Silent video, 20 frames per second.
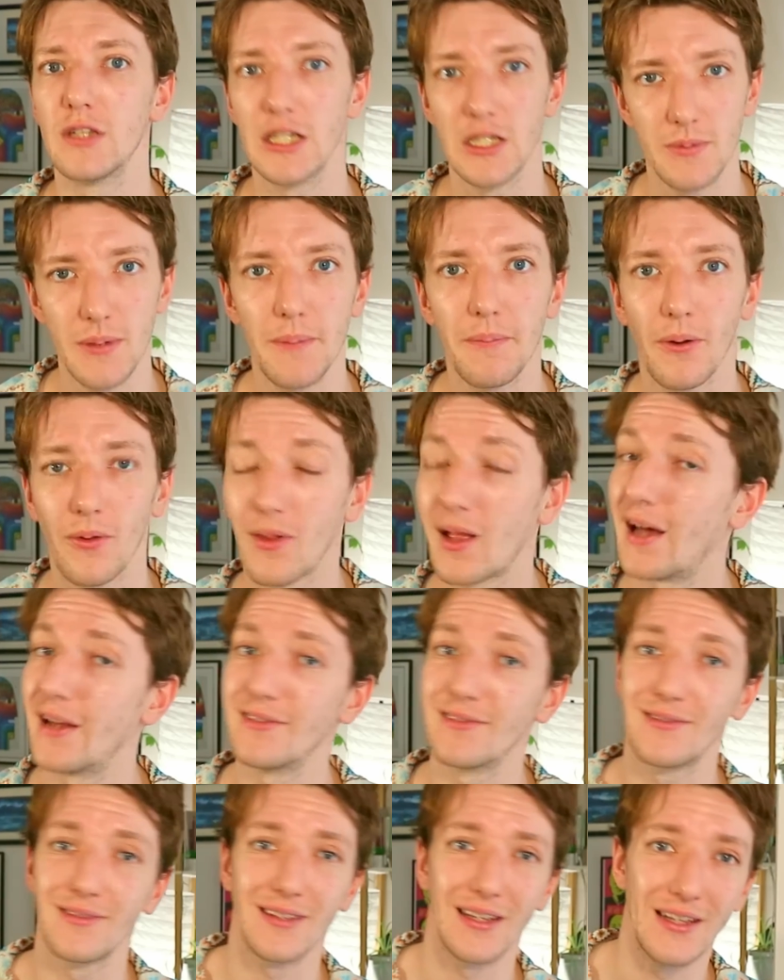these people,
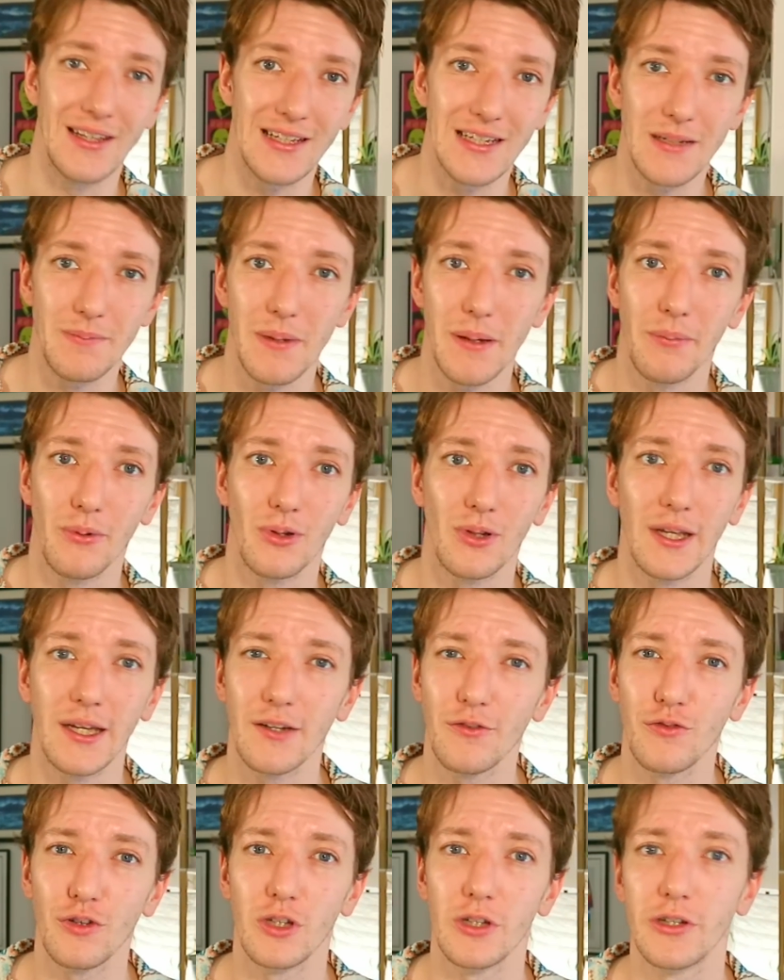and indeed people
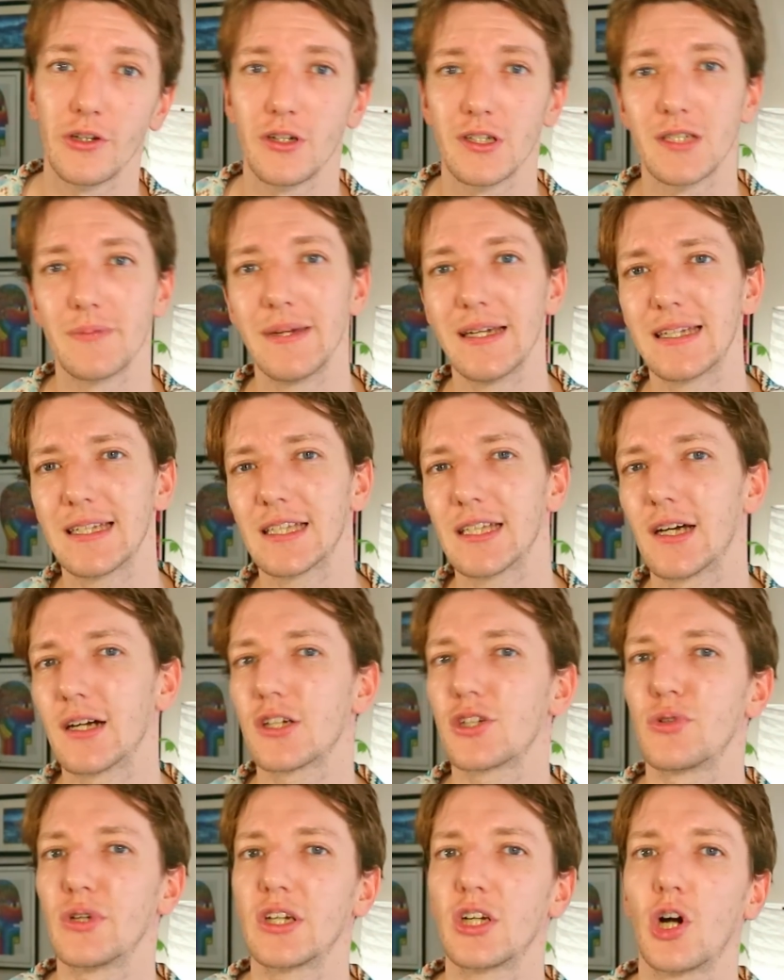like fully automated
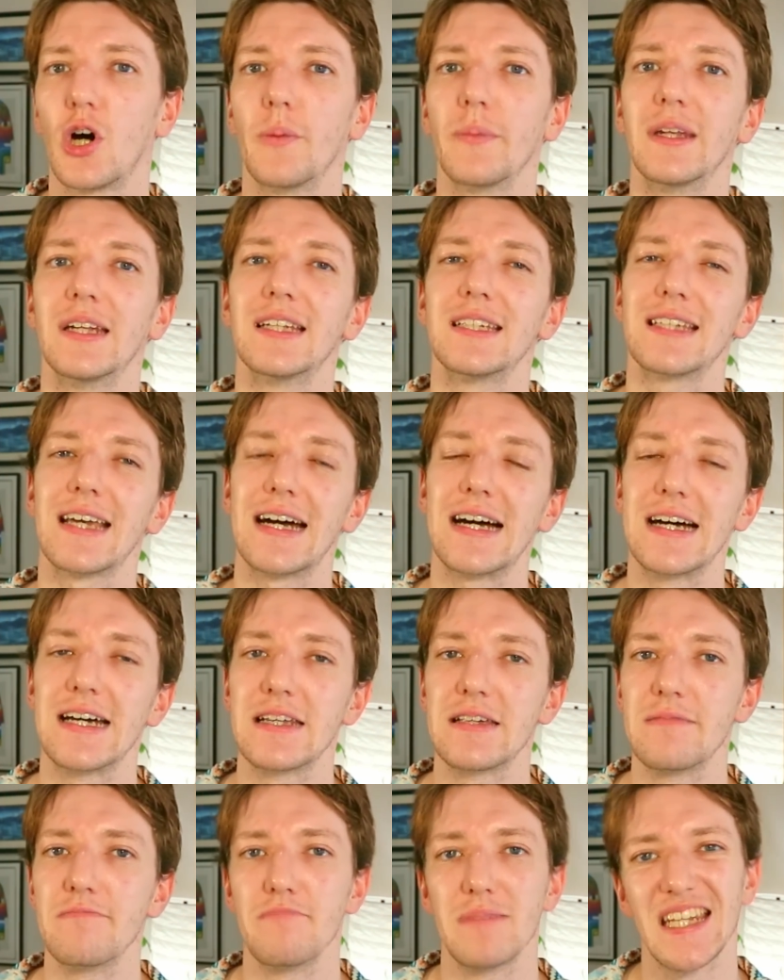luxury communist
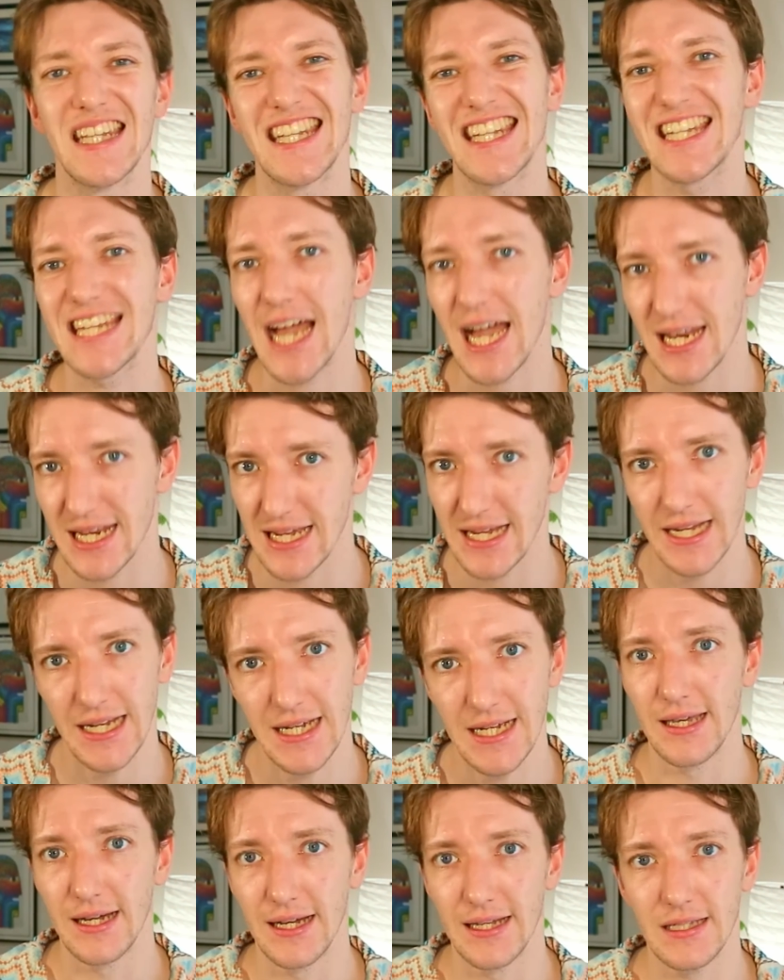Aaron Bastani,
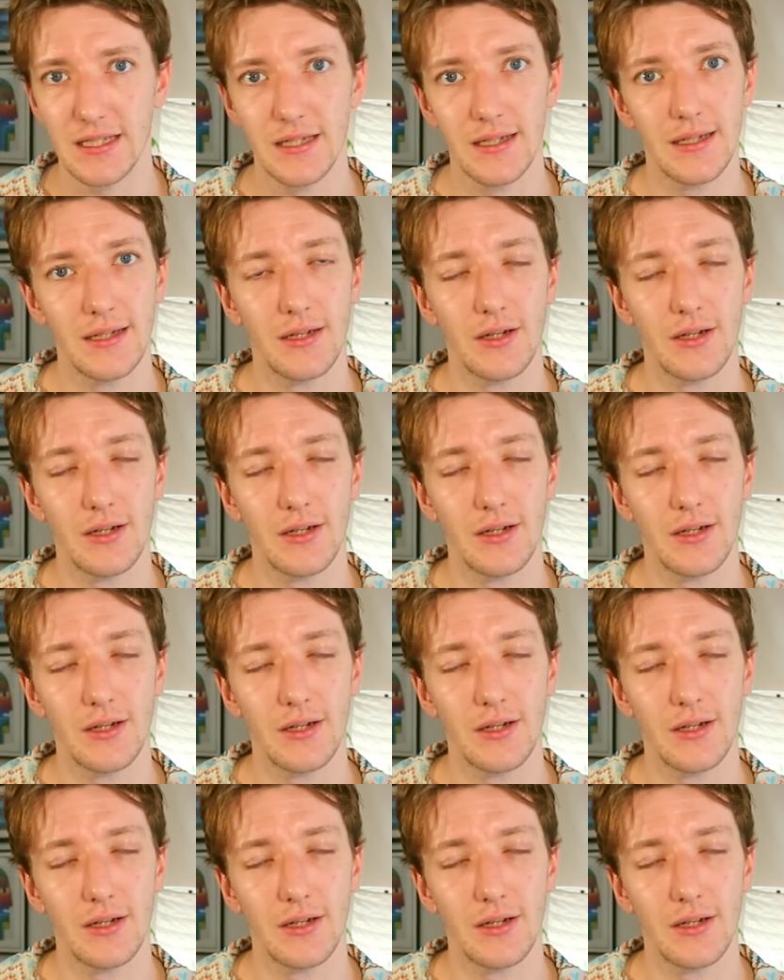that